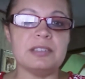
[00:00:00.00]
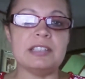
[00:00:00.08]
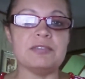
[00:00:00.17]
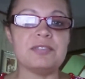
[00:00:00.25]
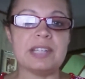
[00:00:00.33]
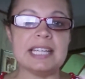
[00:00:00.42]

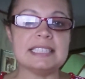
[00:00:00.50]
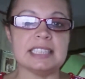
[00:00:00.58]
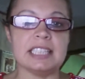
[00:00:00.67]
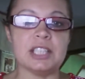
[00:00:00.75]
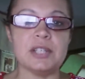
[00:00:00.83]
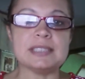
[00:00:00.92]
inflates
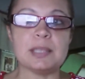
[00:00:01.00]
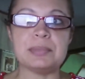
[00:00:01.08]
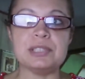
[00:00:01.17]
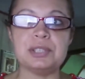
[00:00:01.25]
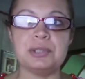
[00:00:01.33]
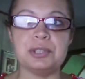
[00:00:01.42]
and it goes up
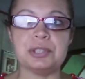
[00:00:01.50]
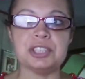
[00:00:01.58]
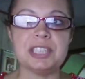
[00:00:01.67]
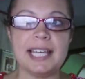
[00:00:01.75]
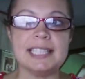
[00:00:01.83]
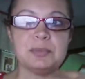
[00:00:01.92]
into your
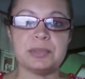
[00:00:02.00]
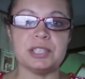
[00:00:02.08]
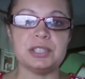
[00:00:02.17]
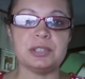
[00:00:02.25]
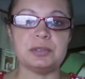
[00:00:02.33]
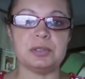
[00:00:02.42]
chest where
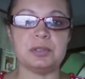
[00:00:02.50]
it